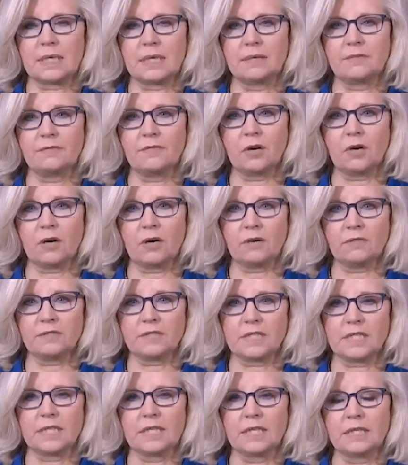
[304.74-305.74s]

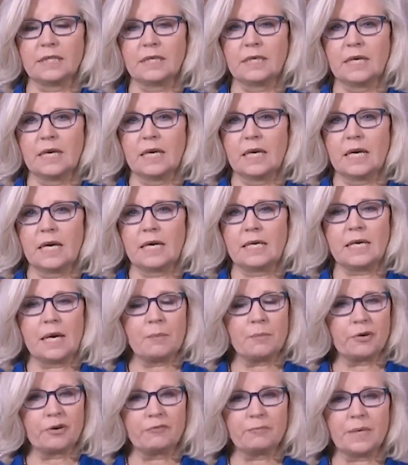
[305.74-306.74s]
involved in a
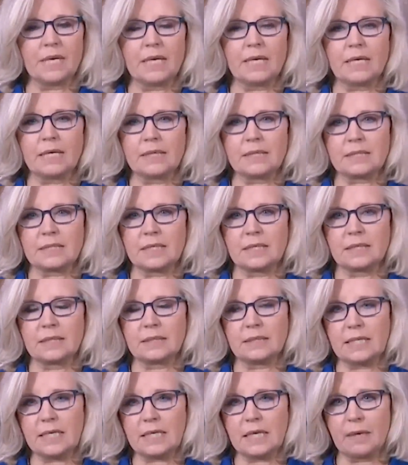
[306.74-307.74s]
number of meetings in
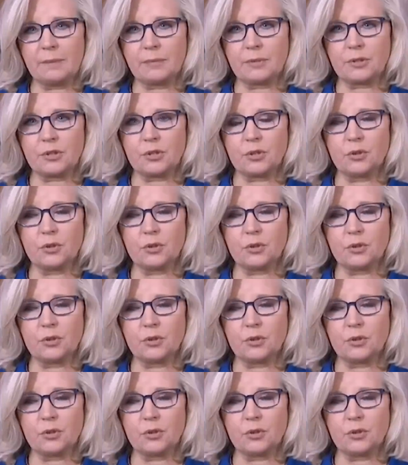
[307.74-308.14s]
the lead up